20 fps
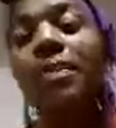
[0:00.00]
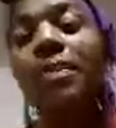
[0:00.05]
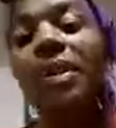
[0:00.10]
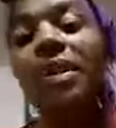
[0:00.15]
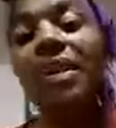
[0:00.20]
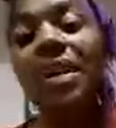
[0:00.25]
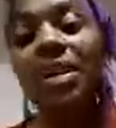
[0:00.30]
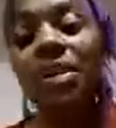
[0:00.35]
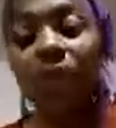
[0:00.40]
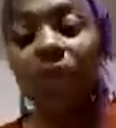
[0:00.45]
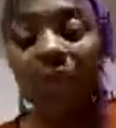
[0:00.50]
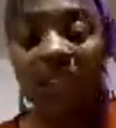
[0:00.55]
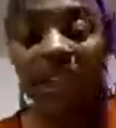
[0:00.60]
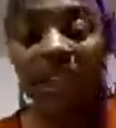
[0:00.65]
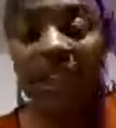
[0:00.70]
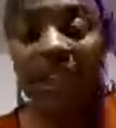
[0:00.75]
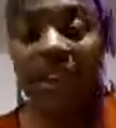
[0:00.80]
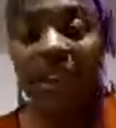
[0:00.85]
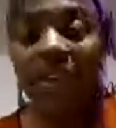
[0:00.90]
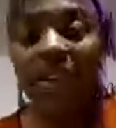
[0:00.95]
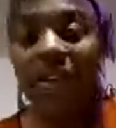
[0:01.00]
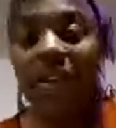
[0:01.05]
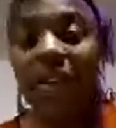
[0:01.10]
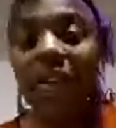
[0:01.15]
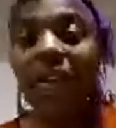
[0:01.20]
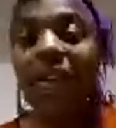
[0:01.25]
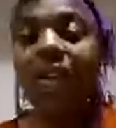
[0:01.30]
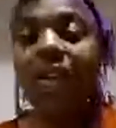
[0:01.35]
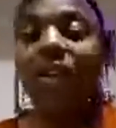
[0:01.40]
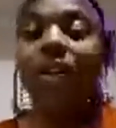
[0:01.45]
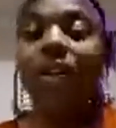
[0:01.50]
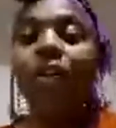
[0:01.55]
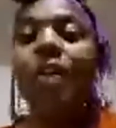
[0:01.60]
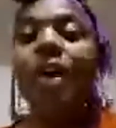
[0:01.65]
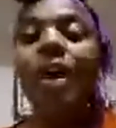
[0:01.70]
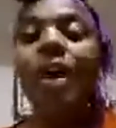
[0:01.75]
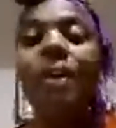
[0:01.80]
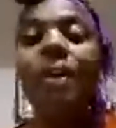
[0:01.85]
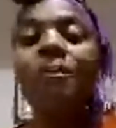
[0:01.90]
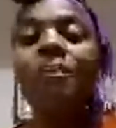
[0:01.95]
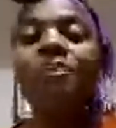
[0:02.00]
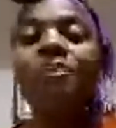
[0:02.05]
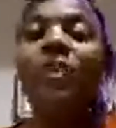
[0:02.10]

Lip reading: pineal gland. Okay.